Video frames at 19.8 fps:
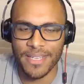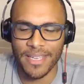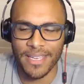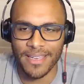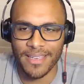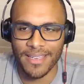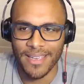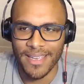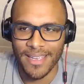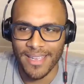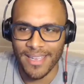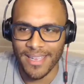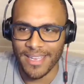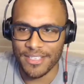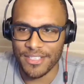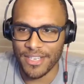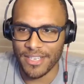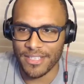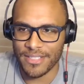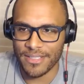like
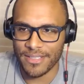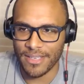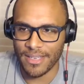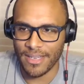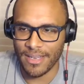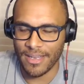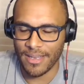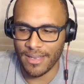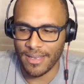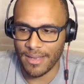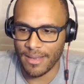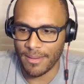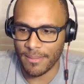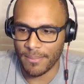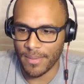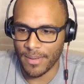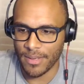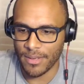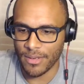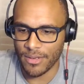it's just
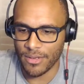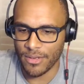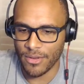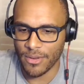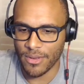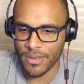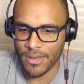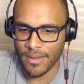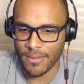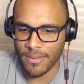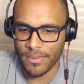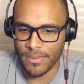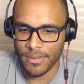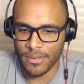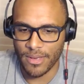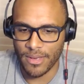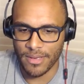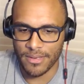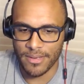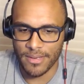you, uh,
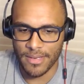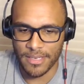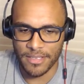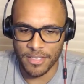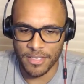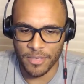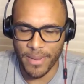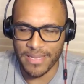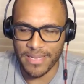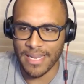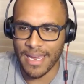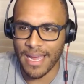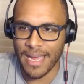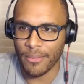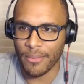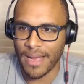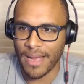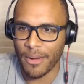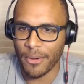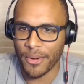it, it just depends on
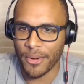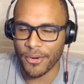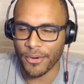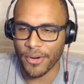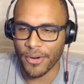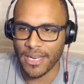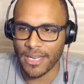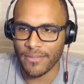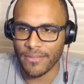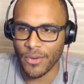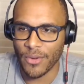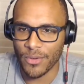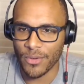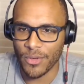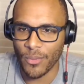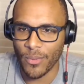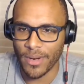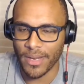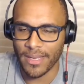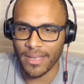how, how creative you,
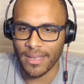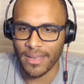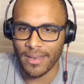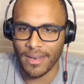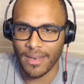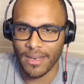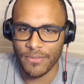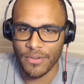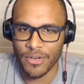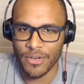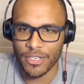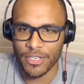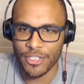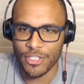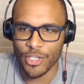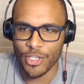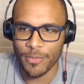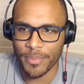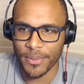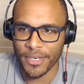you want to get. And if you're a
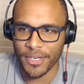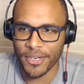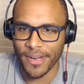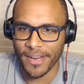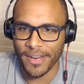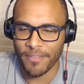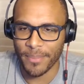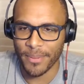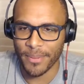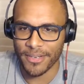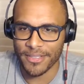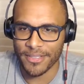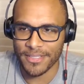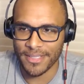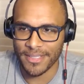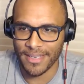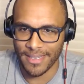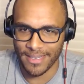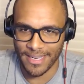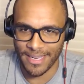super creative
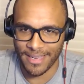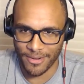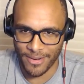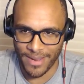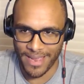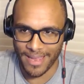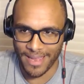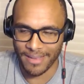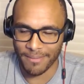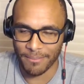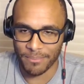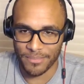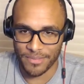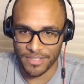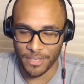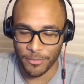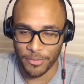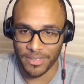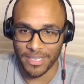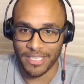person, like, you know, like
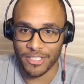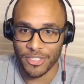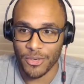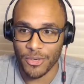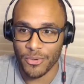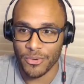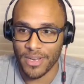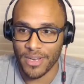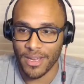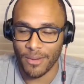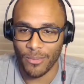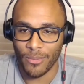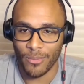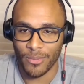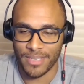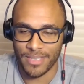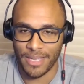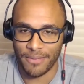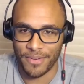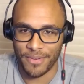someone like you, uh,
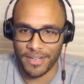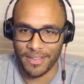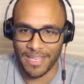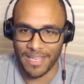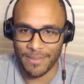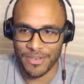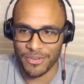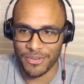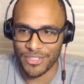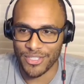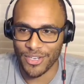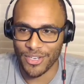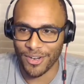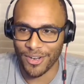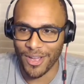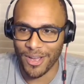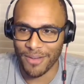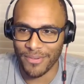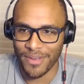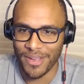definitely, I mean, you started
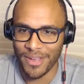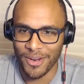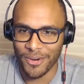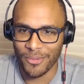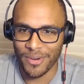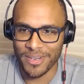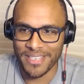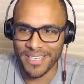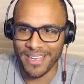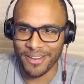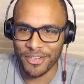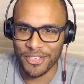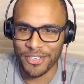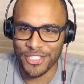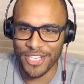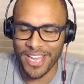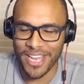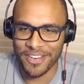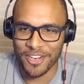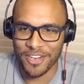off renting out a
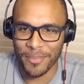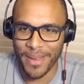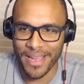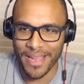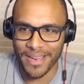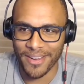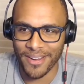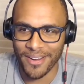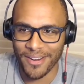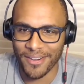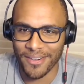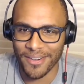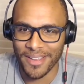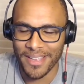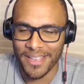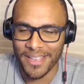shed in your backyard,